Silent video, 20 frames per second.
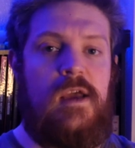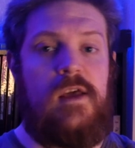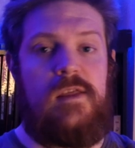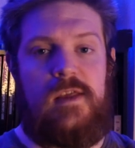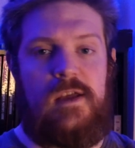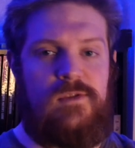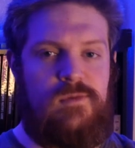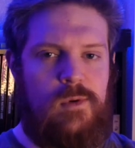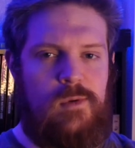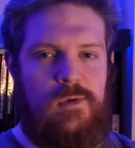
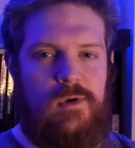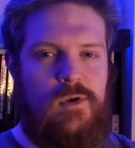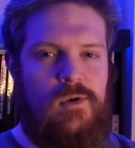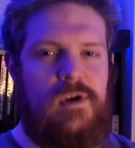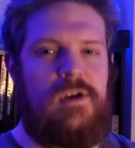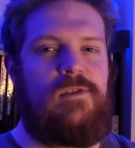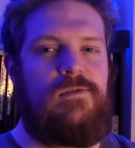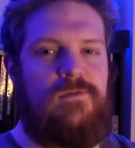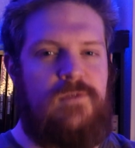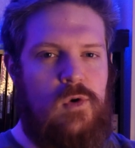That's what we're
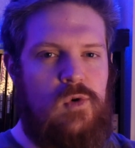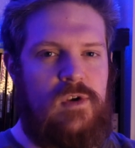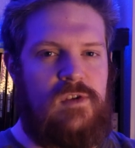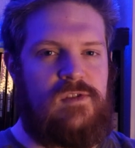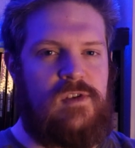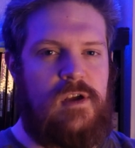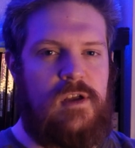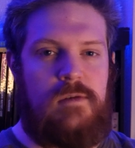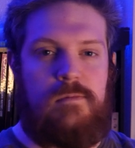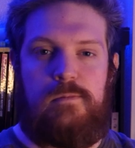going to
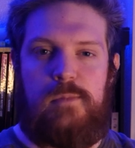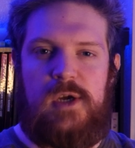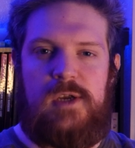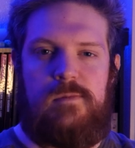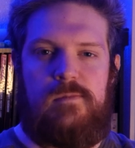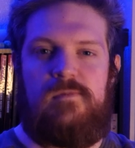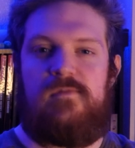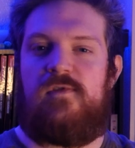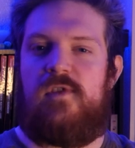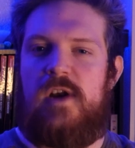focus on,
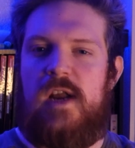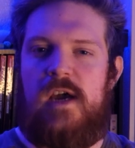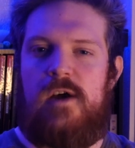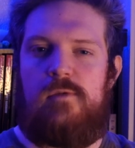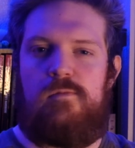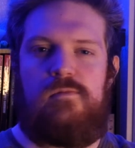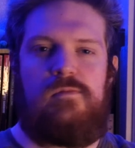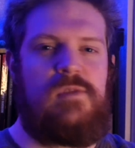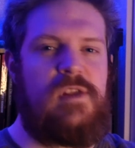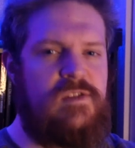but for
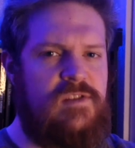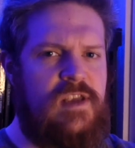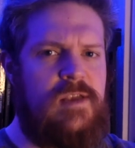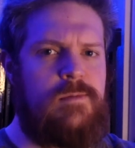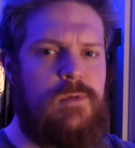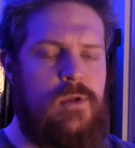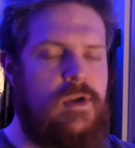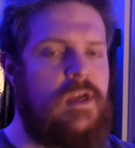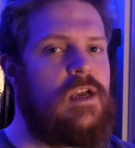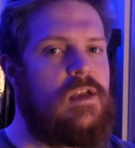now, let's
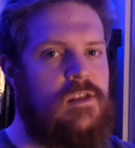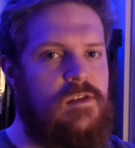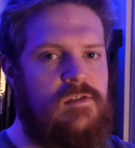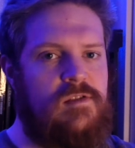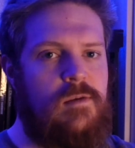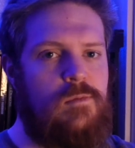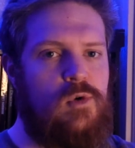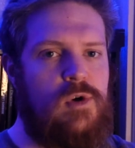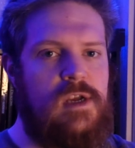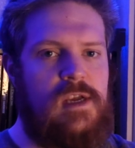keep looking at the
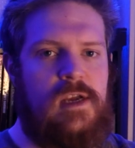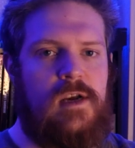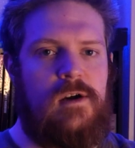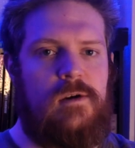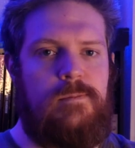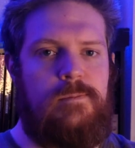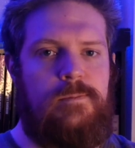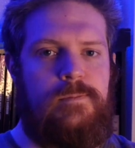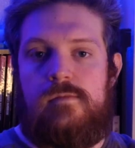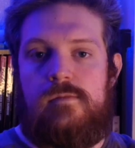summary here.
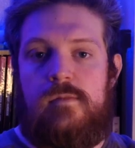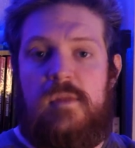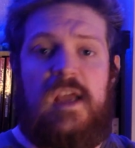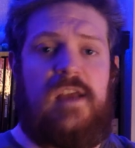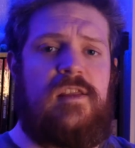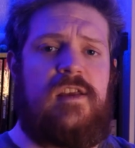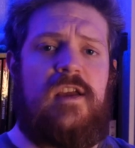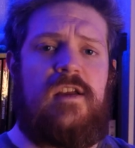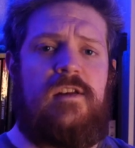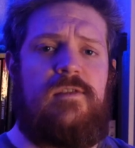
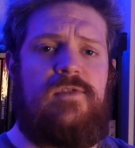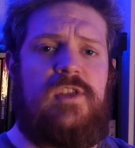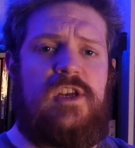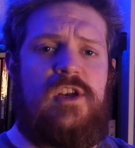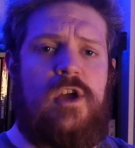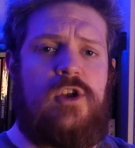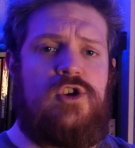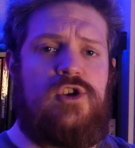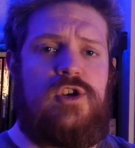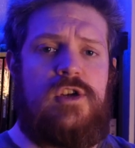At the end of the
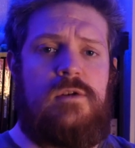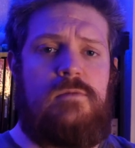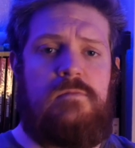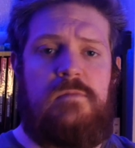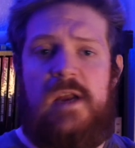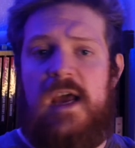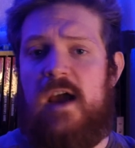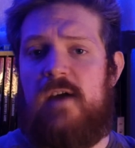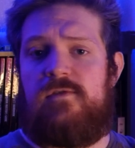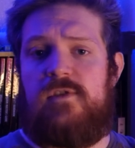dungeon,
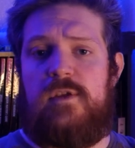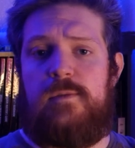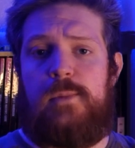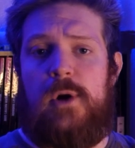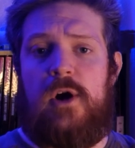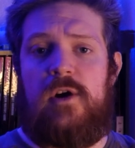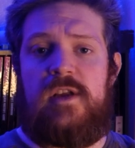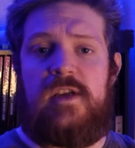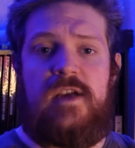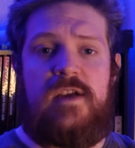after the
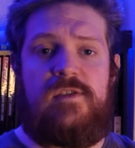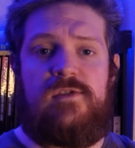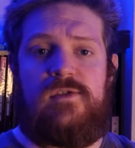party has